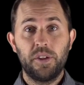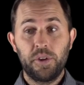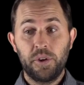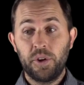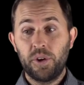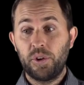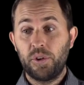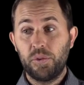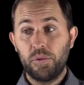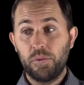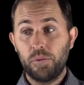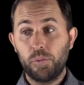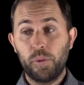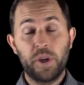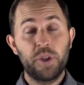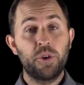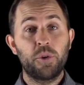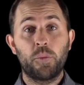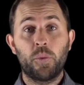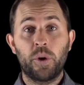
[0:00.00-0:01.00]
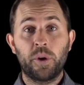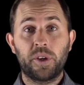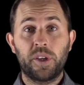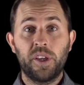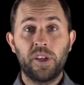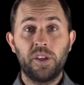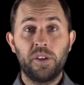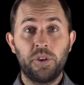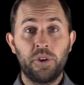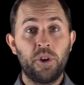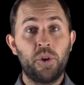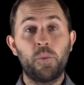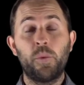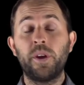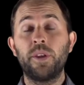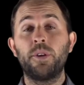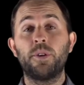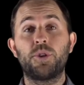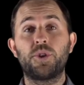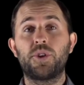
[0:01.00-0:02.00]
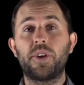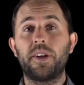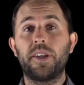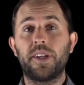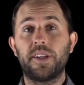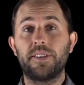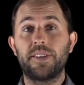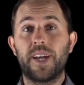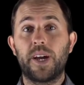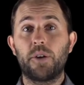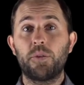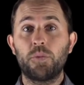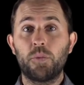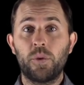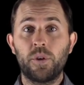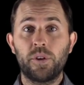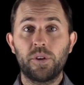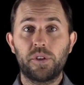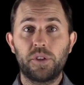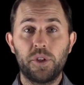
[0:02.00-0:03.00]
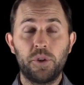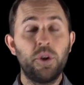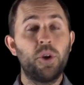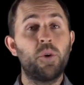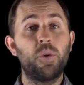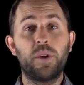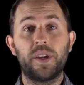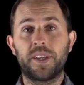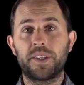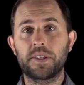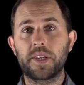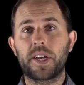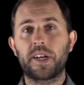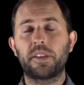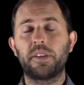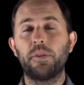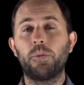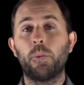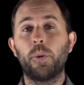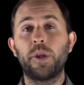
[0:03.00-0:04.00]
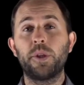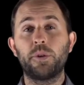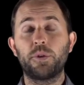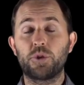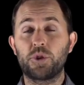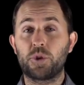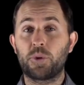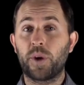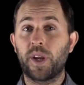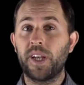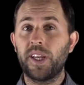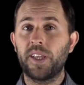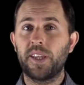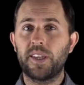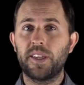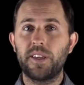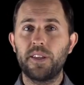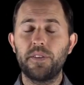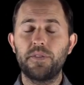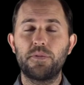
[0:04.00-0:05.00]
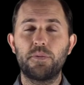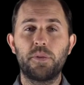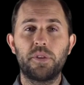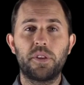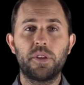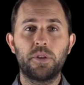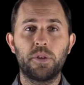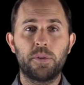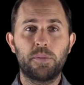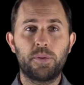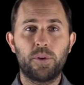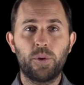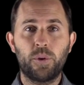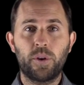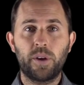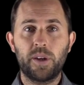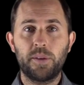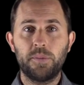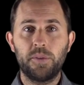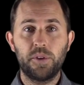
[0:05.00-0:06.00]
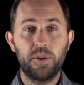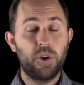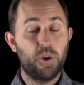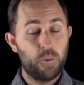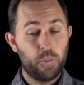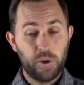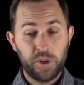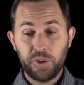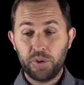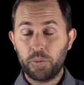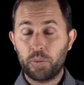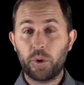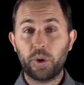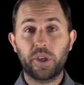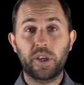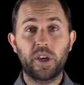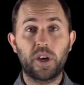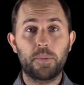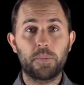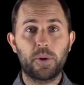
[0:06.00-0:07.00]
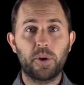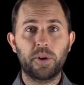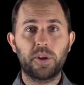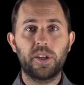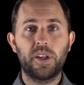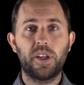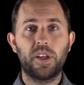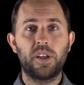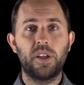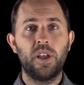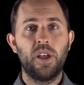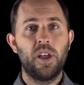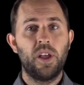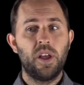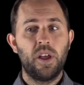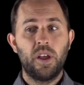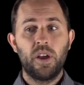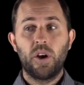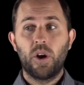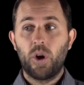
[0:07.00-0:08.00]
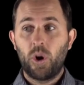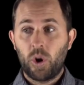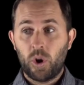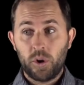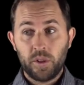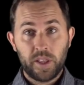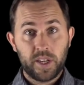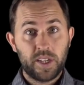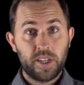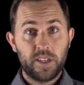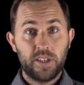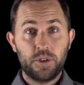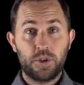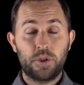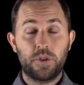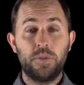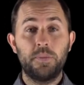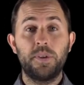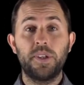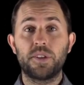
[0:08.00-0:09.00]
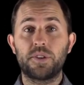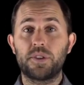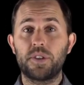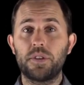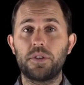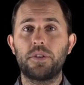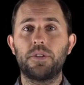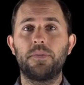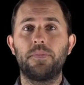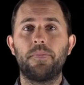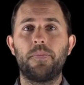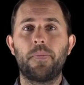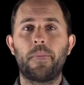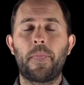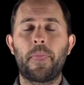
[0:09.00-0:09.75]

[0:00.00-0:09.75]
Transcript: you know when you're working, you know when you're shutting down work, you know exactly when you're training kids within your program, you know when you're working on marketing. All that should be a system.